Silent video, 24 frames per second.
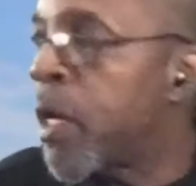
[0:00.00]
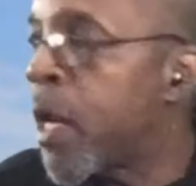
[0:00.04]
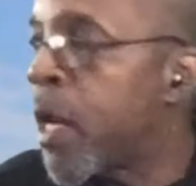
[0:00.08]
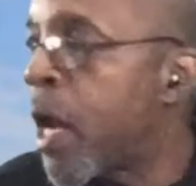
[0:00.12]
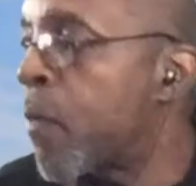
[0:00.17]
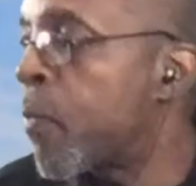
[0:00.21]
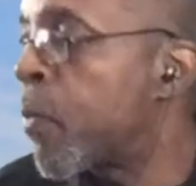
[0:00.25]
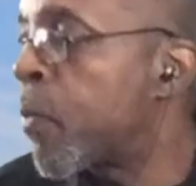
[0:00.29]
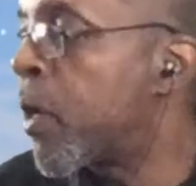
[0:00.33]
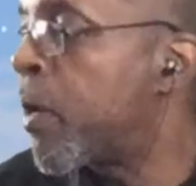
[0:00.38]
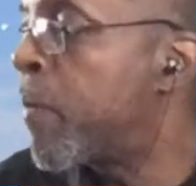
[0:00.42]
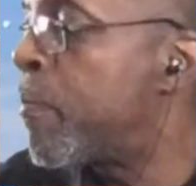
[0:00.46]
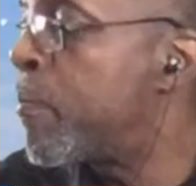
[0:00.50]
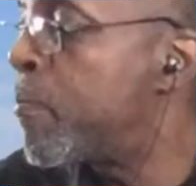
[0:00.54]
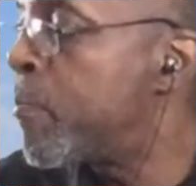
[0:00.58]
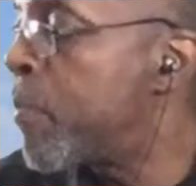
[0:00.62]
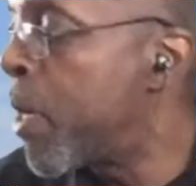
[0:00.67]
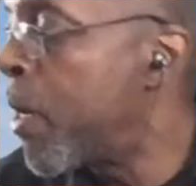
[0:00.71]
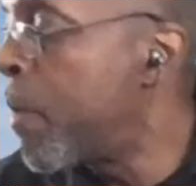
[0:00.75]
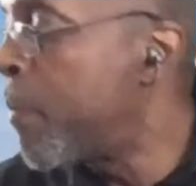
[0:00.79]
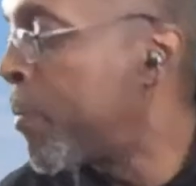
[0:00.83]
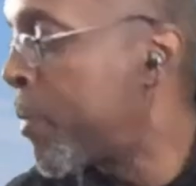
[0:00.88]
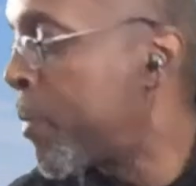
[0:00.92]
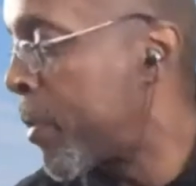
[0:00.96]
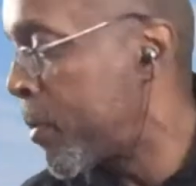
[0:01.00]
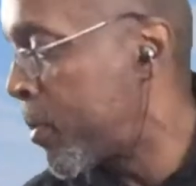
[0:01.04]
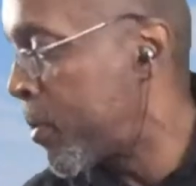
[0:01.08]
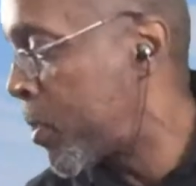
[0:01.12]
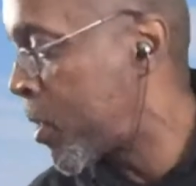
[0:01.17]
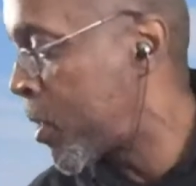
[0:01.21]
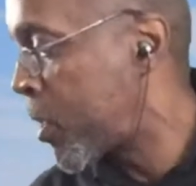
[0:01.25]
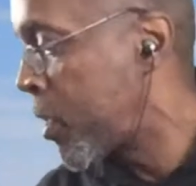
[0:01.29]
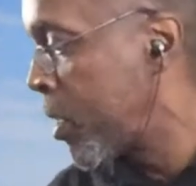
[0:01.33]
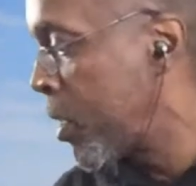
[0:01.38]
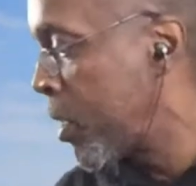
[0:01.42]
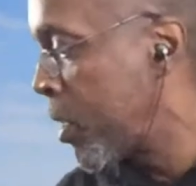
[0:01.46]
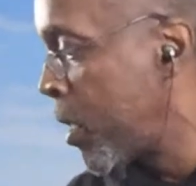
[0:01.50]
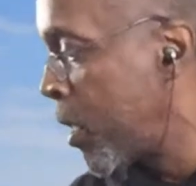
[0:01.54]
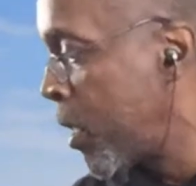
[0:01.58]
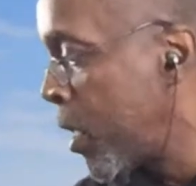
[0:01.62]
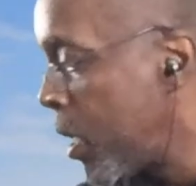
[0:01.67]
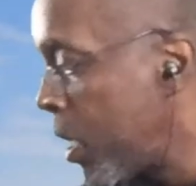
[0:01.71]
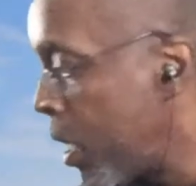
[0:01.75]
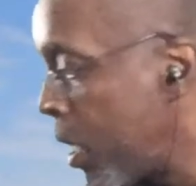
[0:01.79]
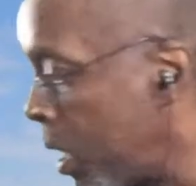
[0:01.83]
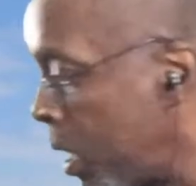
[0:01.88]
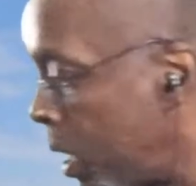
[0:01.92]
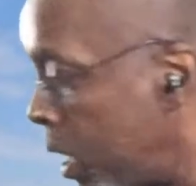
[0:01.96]
remembered
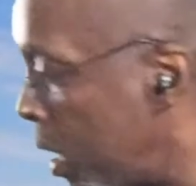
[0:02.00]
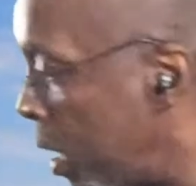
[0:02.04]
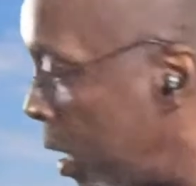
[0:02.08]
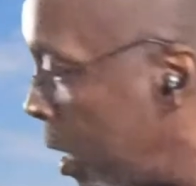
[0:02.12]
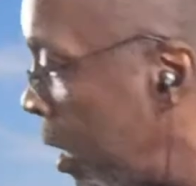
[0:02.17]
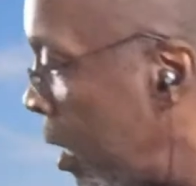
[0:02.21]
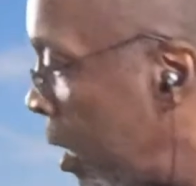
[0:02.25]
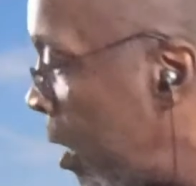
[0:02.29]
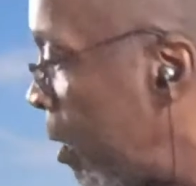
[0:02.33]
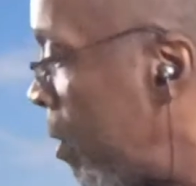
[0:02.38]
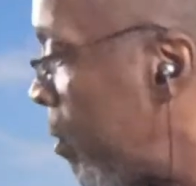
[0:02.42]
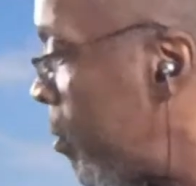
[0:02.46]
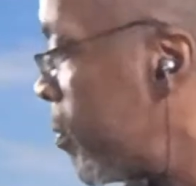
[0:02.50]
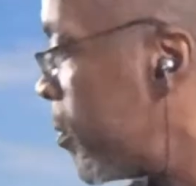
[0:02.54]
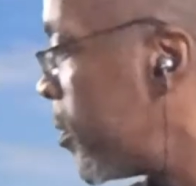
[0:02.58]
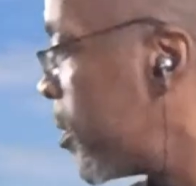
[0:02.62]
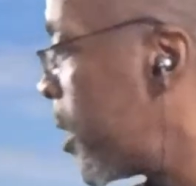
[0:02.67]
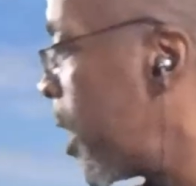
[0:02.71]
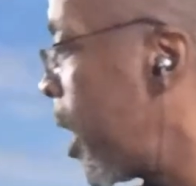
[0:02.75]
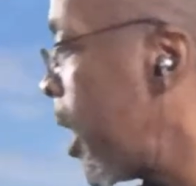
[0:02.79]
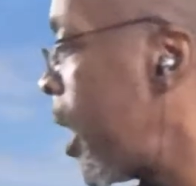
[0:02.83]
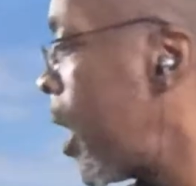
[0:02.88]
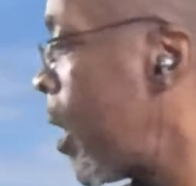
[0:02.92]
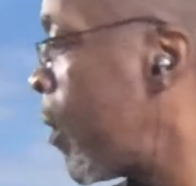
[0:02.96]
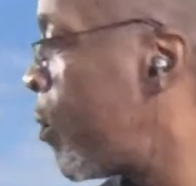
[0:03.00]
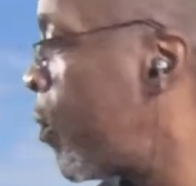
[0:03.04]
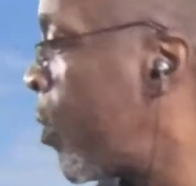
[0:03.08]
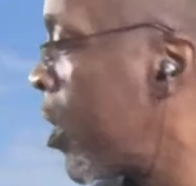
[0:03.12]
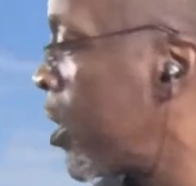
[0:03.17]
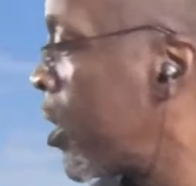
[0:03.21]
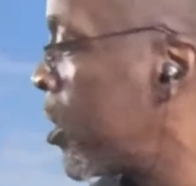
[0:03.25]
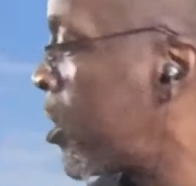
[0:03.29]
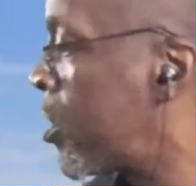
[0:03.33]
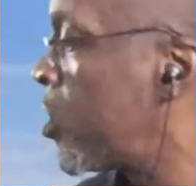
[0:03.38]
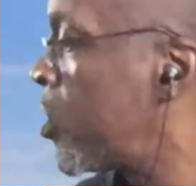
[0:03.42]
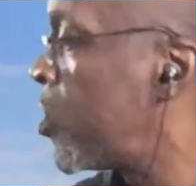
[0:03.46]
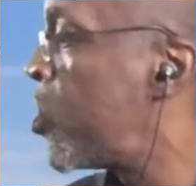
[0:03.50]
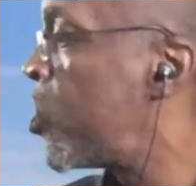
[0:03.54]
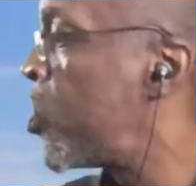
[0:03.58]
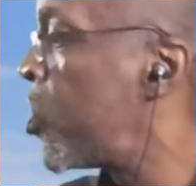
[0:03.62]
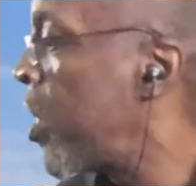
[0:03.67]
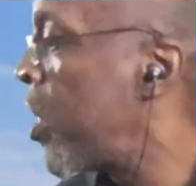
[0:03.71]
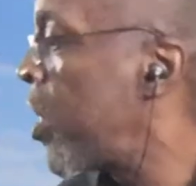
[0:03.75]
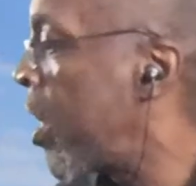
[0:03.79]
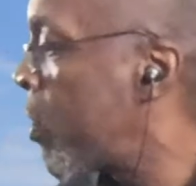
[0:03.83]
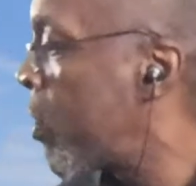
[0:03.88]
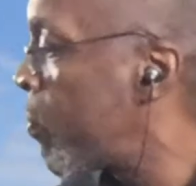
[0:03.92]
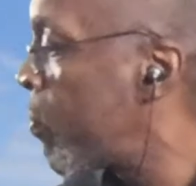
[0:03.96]
that I wanted to
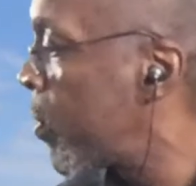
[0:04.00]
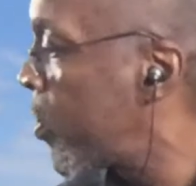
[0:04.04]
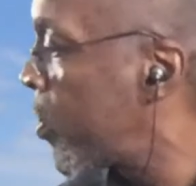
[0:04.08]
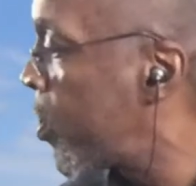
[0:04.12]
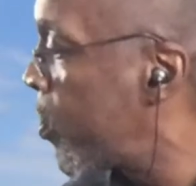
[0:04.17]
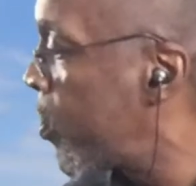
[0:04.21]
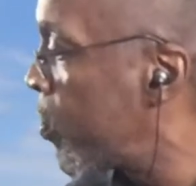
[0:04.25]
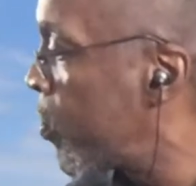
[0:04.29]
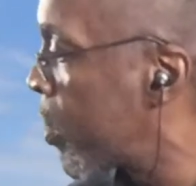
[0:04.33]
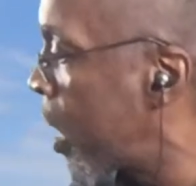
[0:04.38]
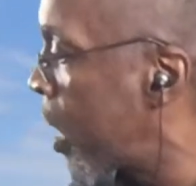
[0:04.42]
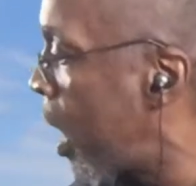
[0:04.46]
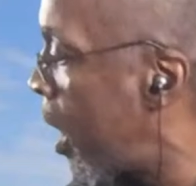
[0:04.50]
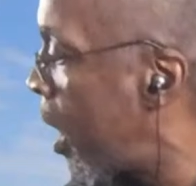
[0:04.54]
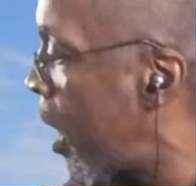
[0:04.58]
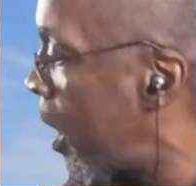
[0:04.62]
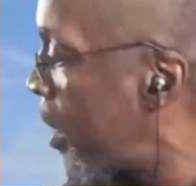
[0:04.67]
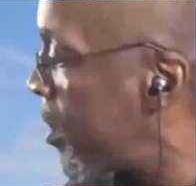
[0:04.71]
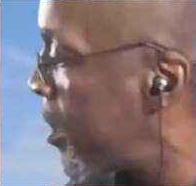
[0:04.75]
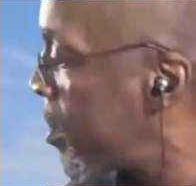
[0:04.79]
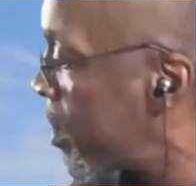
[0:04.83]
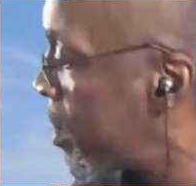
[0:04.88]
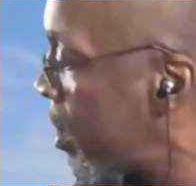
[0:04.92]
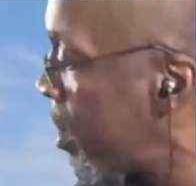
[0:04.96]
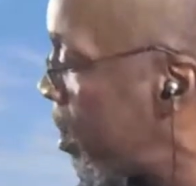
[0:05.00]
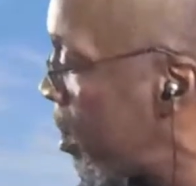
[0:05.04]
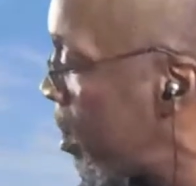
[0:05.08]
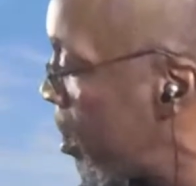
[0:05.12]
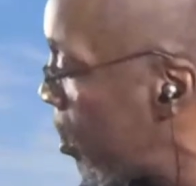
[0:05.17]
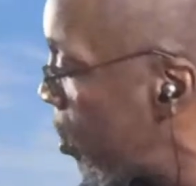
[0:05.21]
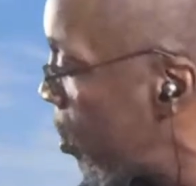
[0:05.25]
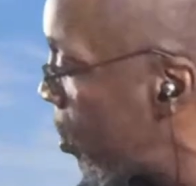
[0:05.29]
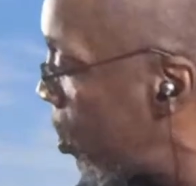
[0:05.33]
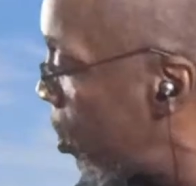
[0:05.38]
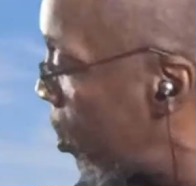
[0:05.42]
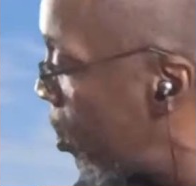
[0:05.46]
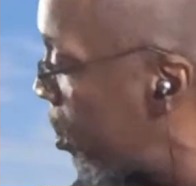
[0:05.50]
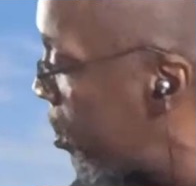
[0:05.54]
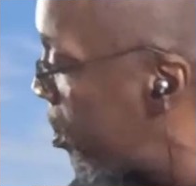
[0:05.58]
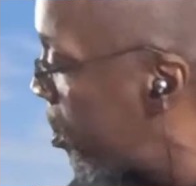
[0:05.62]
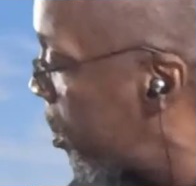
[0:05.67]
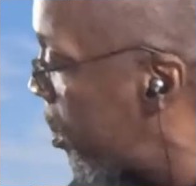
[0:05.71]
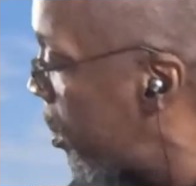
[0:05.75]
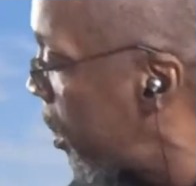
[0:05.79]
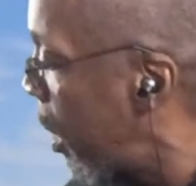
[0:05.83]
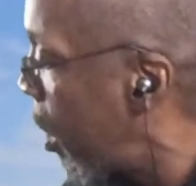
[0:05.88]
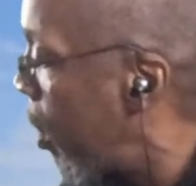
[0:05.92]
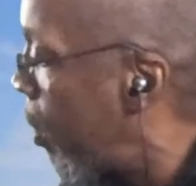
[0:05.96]
share with you guys on
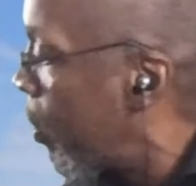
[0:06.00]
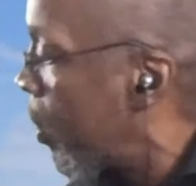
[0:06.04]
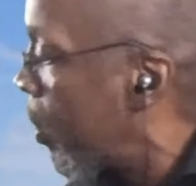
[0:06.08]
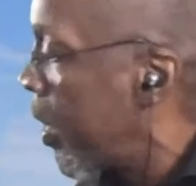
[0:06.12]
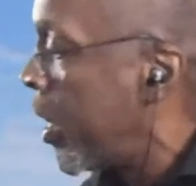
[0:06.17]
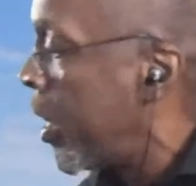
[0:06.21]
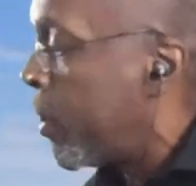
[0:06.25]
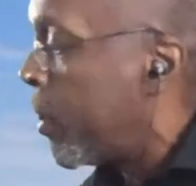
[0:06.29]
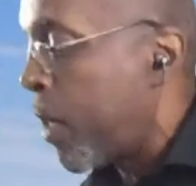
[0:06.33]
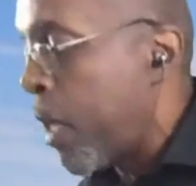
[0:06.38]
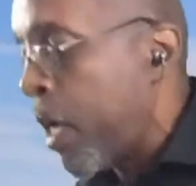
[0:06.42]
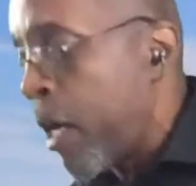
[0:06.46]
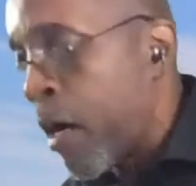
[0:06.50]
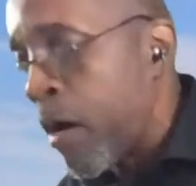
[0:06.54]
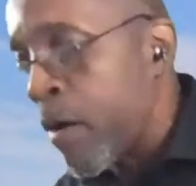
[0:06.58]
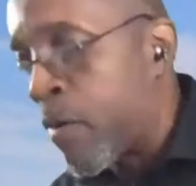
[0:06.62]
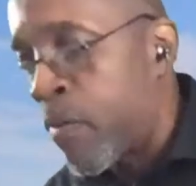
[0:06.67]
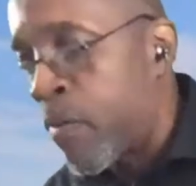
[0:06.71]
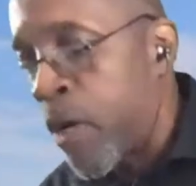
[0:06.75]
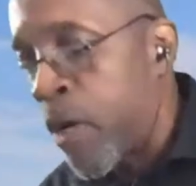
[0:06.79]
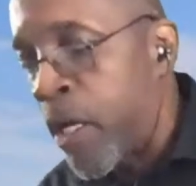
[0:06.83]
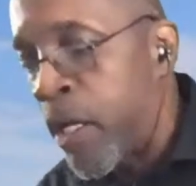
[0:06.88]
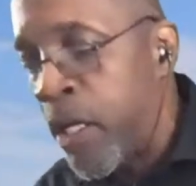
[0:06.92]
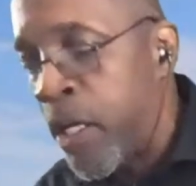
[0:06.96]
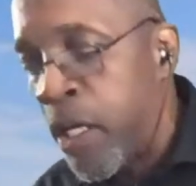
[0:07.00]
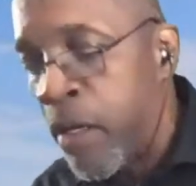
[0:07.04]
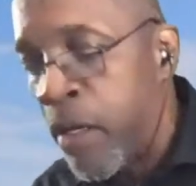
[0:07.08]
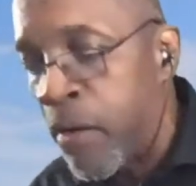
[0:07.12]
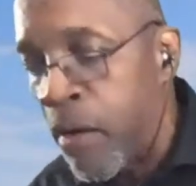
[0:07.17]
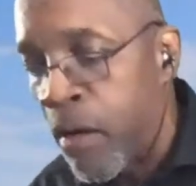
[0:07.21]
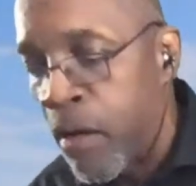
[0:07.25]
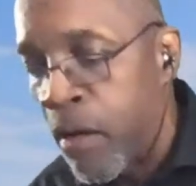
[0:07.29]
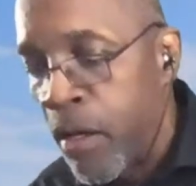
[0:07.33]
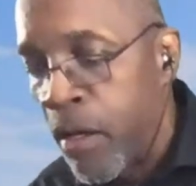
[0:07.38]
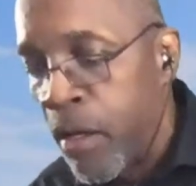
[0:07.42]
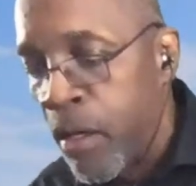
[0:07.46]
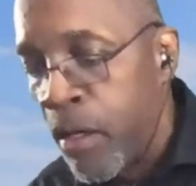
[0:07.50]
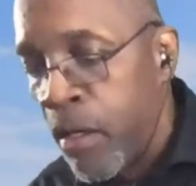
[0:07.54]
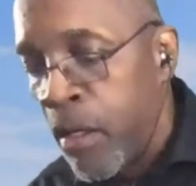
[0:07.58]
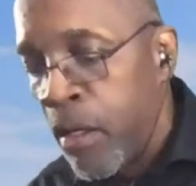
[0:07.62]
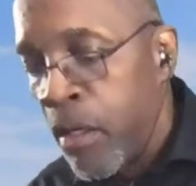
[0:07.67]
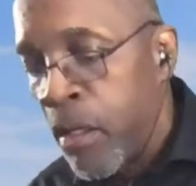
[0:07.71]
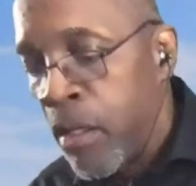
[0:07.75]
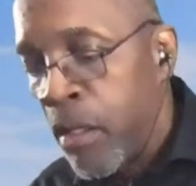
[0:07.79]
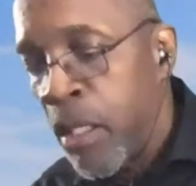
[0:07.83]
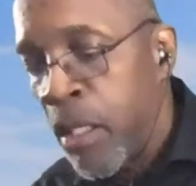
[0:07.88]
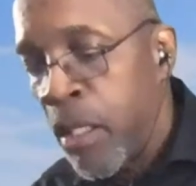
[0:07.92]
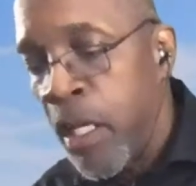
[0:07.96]
today. Oh, here they are right here.
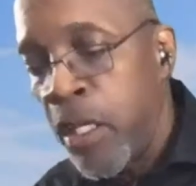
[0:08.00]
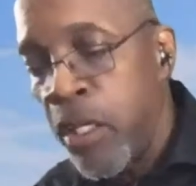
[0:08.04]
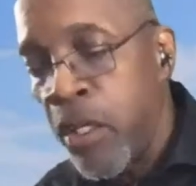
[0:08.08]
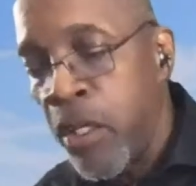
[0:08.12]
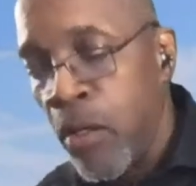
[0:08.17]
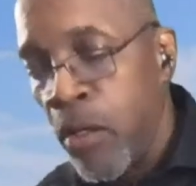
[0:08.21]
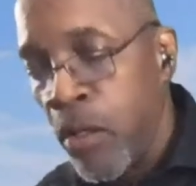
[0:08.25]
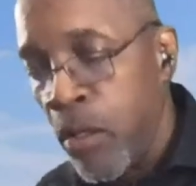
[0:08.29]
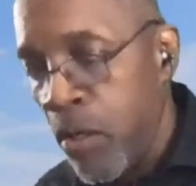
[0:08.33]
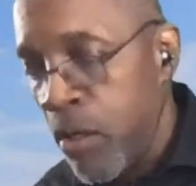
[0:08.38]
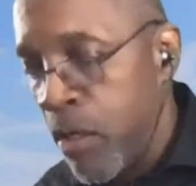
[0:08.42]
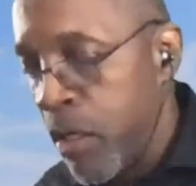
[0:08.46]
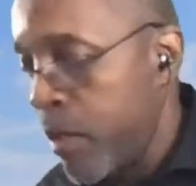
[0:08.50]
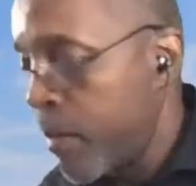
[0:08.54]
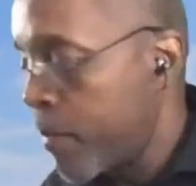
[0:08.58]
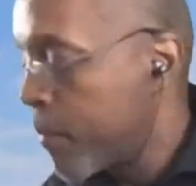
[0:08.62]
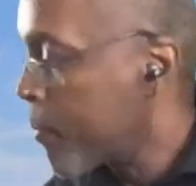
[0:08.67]
Thank you, Lord.